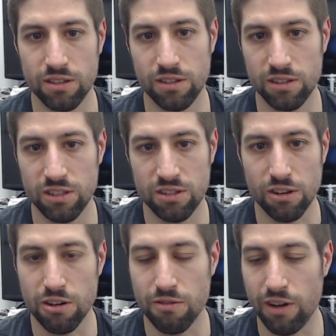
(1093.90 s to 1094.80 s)
just
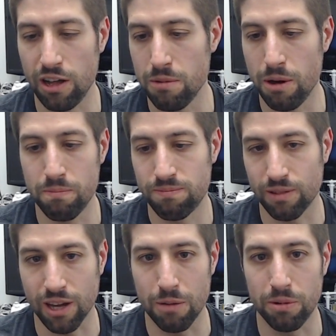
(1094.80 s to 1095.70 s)
turn your volume up
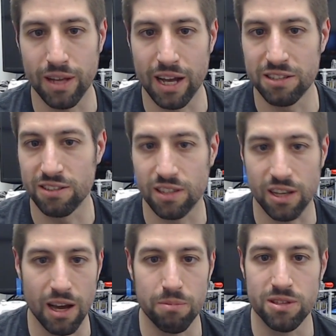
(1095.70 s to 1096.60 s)
a couple notches to
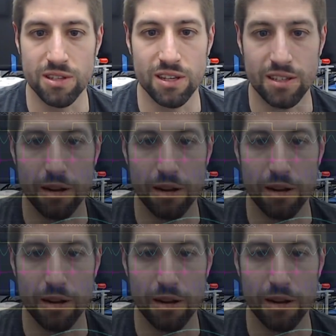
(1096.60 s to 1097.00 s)
compensate. It's not a